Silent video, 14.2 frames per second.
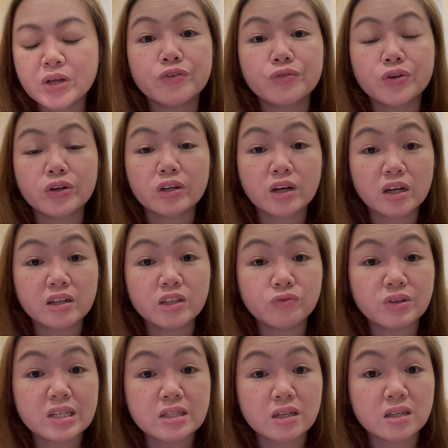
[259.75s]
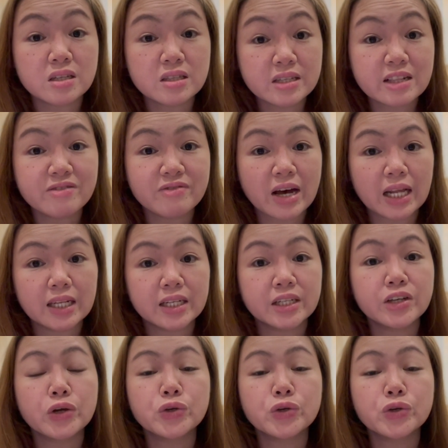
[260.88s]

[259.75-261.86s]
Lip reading: if your current visa is still valid,